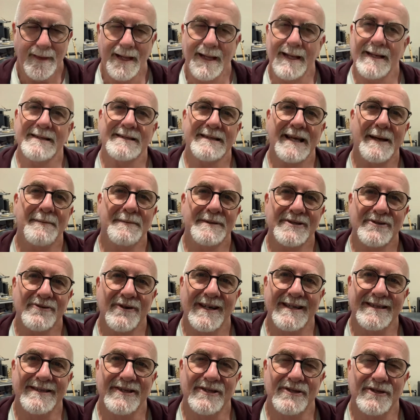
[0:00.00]
Same as
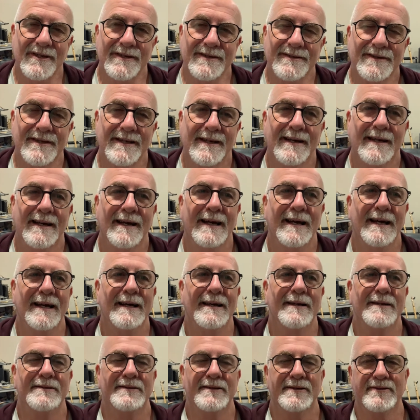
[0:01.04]
transitions.
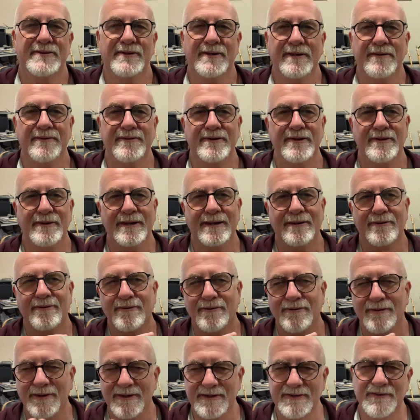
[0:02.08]
To sort of do a
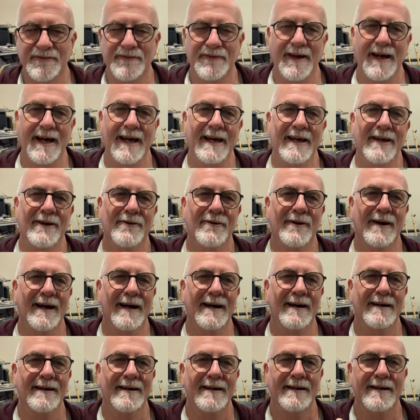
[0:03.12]
crossfade or
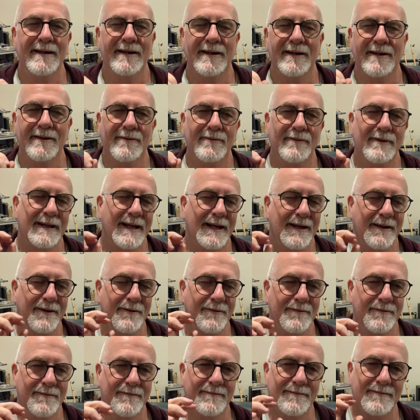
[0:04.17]

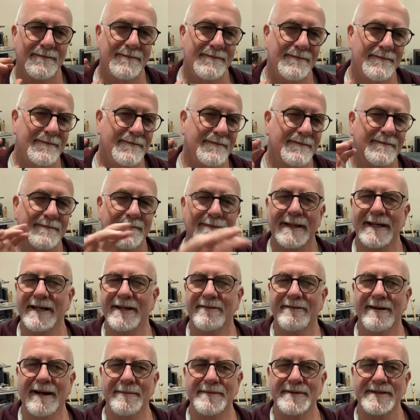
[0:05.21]
he
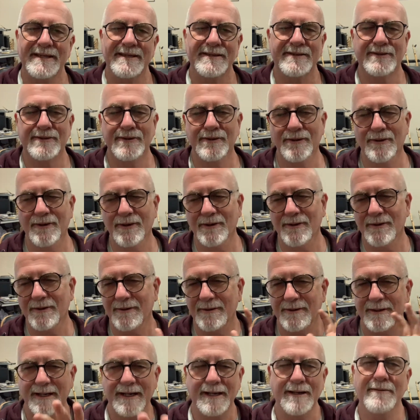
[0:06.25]
grabs this door,
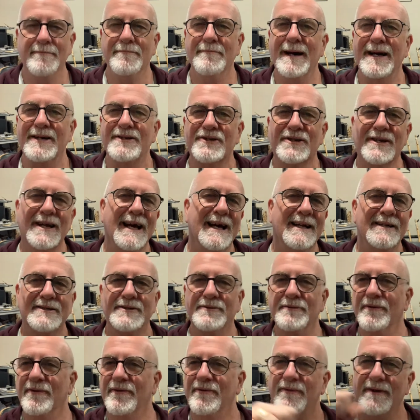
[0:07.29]
match cut to a
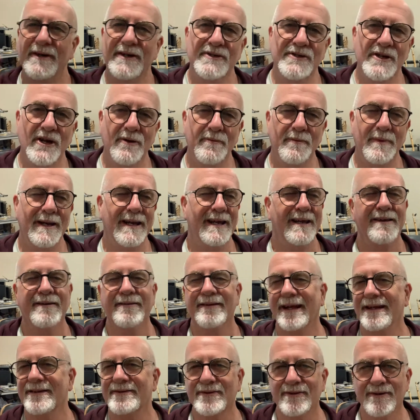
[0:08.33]
fridge opening.
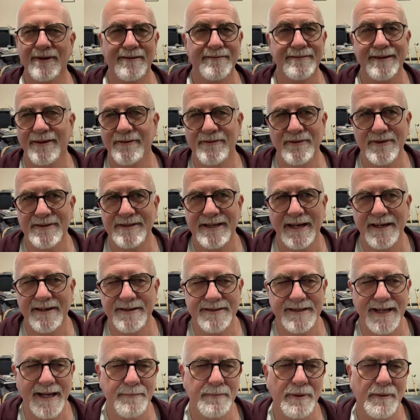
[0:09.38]
I've used that
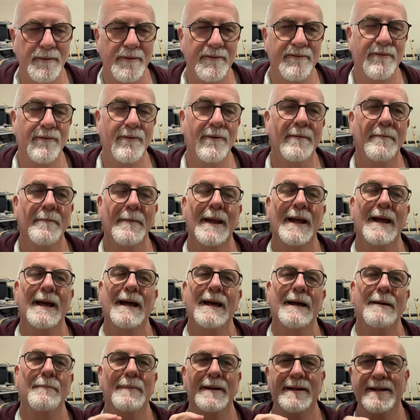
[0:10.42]
example before.
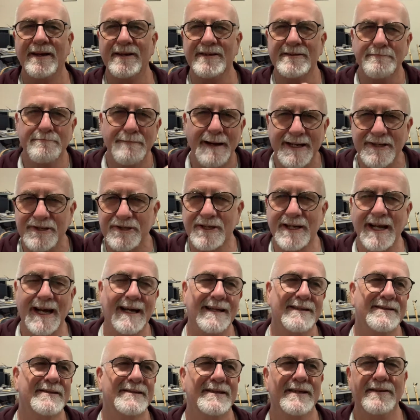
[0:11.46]
But those match
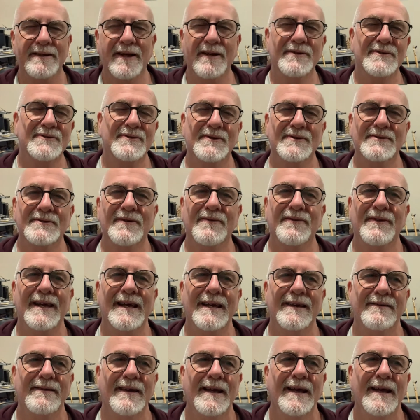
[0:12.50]
cuts and those sorts of things,